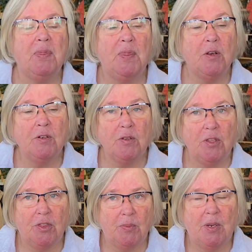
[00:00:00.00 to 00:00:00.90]
But those are
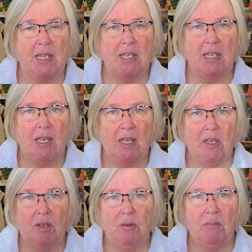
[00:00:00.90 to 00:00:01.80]
the three
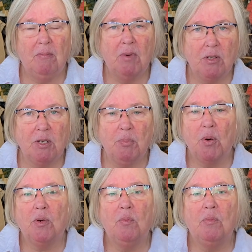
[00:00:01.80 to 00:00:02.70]
most
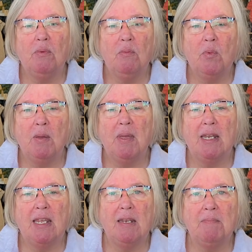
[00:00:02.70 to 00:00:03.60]
important
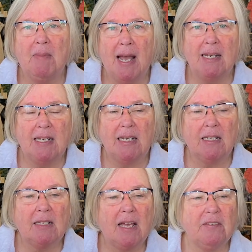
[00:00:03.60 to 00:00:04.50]
women in my
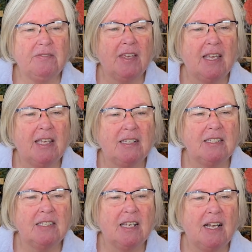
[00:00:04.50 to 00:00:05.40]
knitting life, and